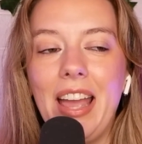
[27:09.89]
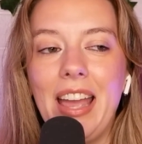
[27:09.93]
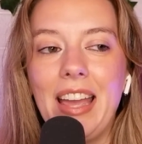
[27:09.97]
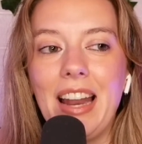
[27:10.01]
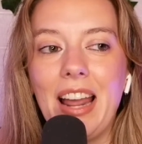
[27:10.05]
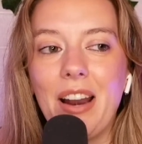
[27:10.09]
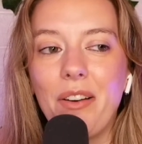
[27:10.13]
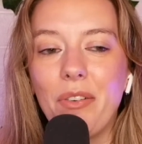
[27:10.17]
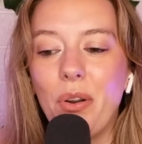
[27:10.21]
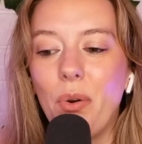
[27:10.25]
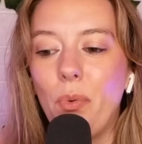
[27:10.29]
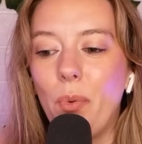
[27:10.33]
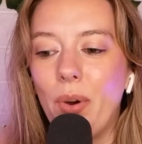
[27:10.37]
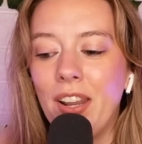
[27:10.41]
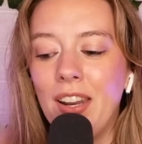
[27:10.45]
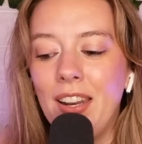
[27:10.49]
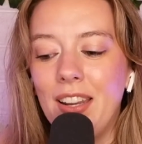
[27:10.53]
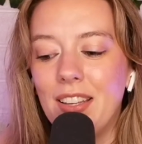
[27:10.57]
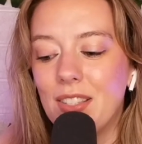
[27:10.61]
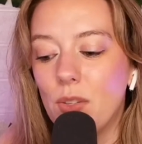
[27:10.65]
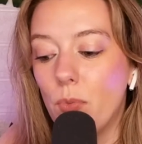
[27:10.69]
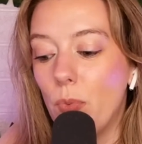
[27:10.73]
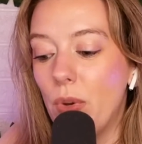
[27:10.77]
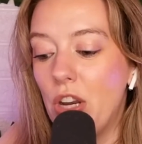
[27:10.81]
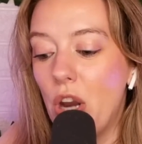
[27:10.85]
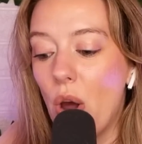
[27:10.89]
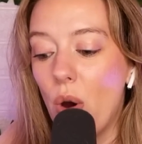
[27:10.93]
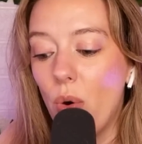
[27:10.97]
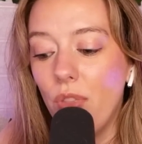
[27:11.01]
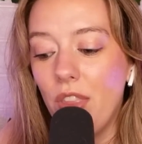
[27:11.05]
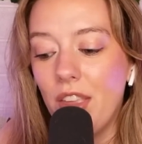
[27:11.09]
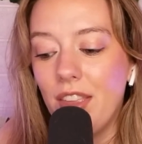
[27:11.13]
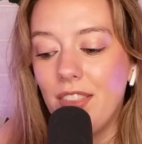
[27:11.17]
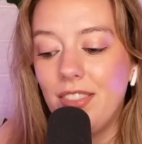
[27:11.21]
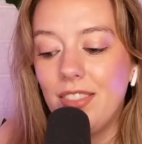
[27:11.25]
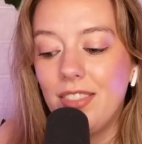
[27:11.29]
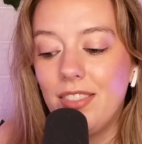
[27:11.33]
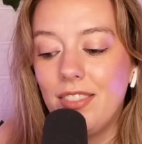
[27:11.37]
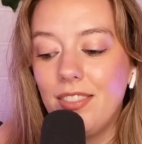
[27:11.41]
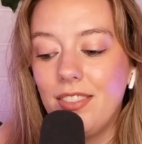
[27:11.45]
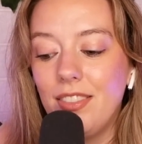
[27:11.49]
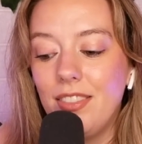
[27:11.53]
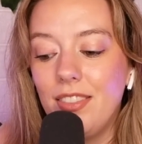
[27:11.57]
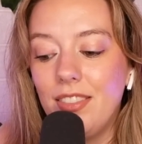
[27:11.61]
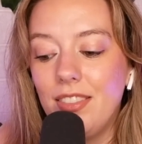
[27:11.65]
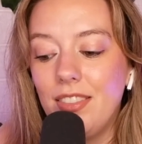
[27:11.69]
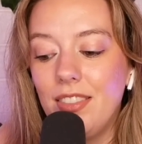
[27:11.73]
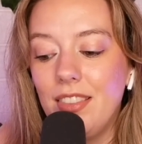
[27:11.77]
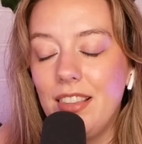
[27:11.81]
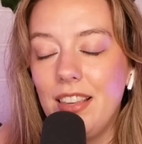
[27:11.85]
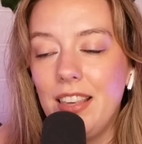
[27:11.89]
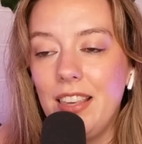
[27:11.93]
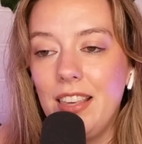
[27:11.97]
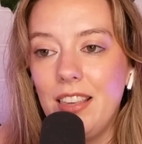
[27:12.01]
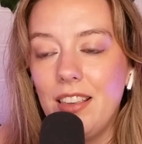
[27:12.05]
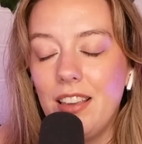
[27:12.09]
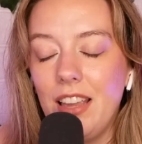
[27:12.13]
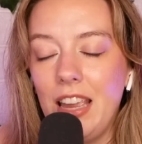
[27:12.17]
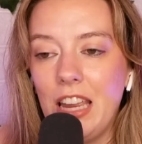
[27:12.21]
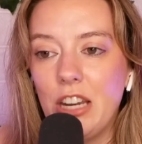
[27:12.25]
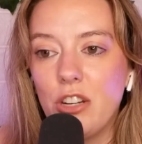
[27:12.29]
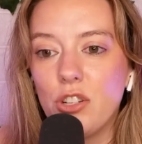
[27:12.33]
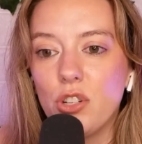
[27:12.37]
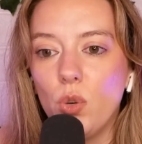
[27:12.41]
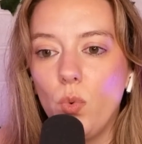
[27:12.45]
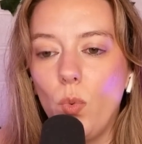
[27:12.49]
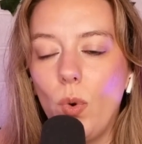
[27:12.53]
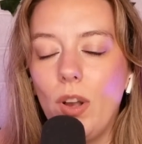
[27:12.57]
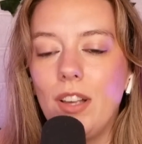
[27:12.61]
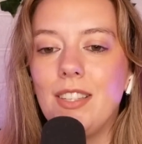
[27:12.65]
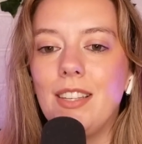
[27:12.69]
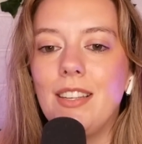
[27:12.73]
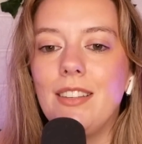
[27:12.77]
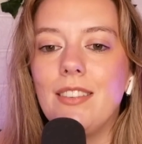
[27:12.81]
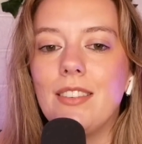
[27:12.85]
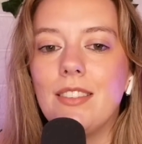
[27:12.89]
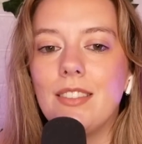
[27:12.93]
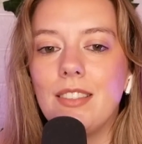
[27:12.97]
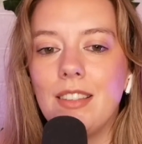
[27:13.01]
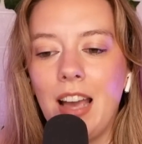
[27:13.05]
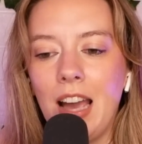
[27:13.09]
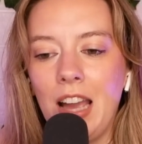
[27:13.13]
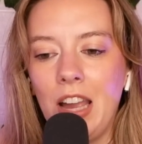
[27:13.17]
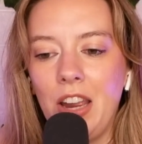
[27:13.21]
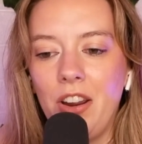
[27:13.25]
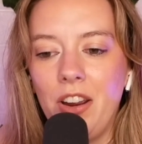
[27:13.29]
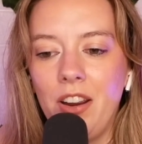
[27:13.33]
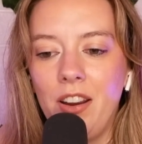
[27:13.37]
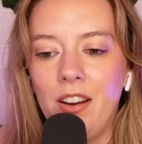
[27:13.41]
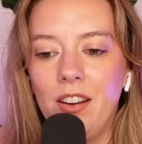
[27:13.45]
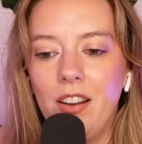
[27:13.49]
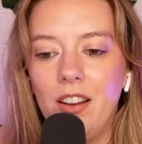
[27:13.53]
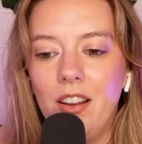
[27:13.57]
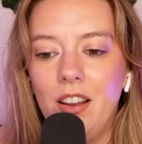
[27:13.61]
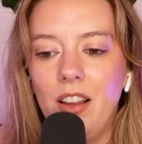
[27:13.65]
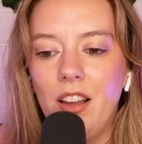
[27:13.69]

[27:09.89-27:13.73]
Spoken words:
And I don't know what it is. We know that Angel was his sire,